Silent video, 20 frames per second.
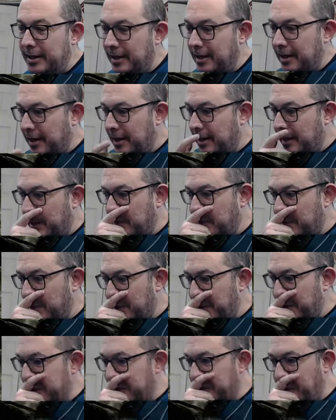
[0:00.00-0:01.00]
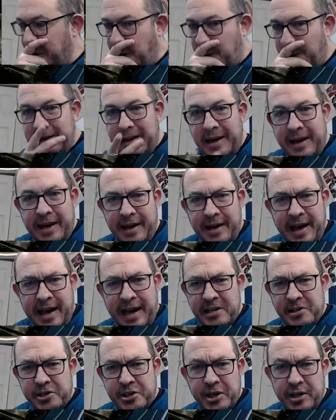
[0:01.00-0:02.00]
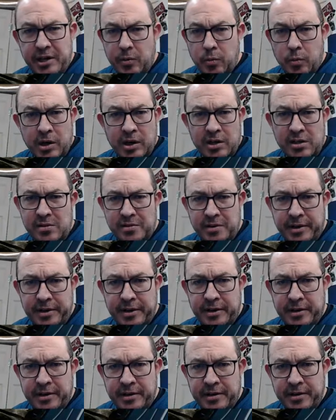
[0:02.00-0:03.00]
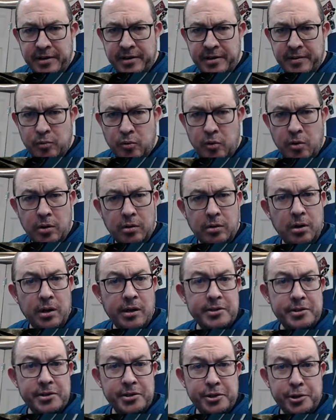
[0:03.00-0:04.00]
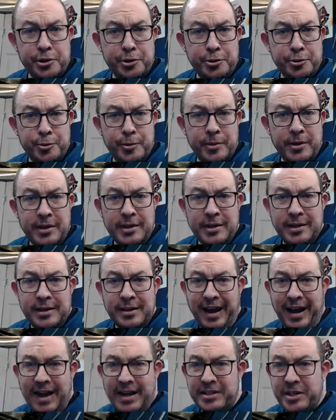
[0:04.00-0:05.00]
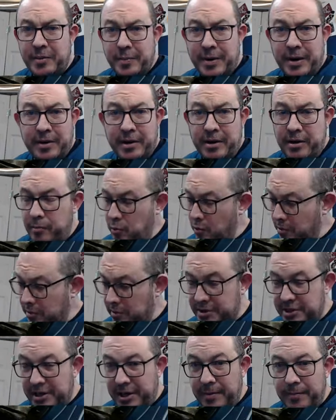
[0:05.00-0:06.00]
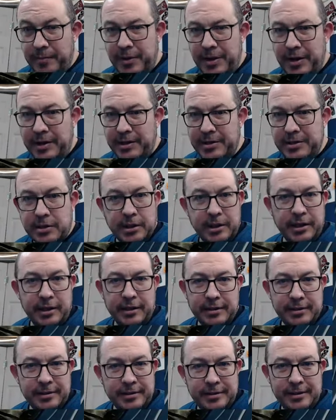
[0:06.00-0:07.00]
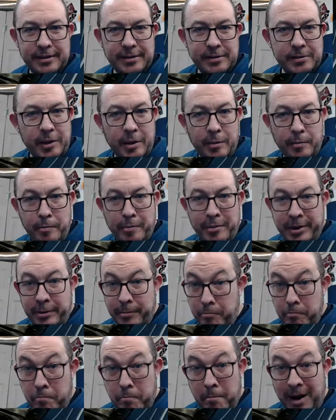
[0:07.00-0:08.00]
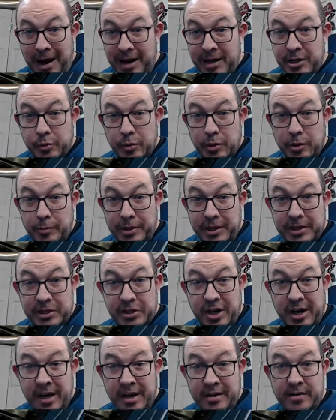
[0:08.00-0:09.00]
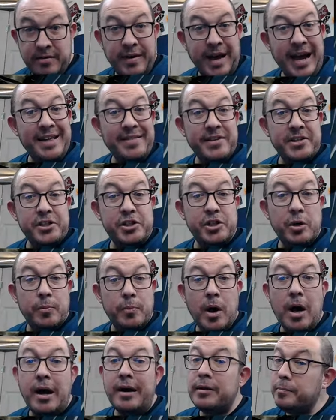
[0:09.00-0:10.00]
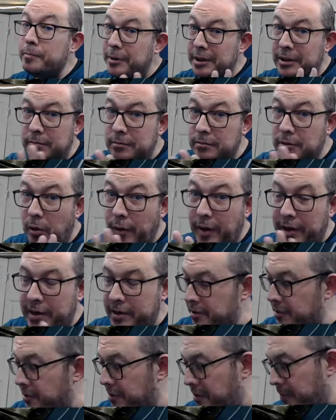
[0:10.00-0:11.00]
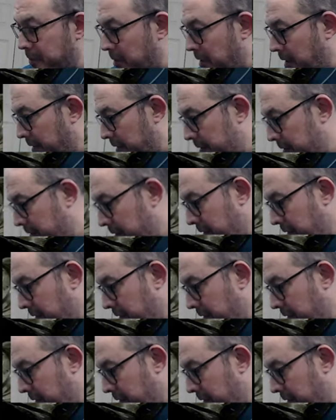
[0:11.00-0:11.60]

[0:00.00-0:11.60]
I did the RK881, the Royal Kludge's new gasket mount keyboard, and same thing. It's like, it might as well be a sign of, hey, this is your product, but don't get into your product.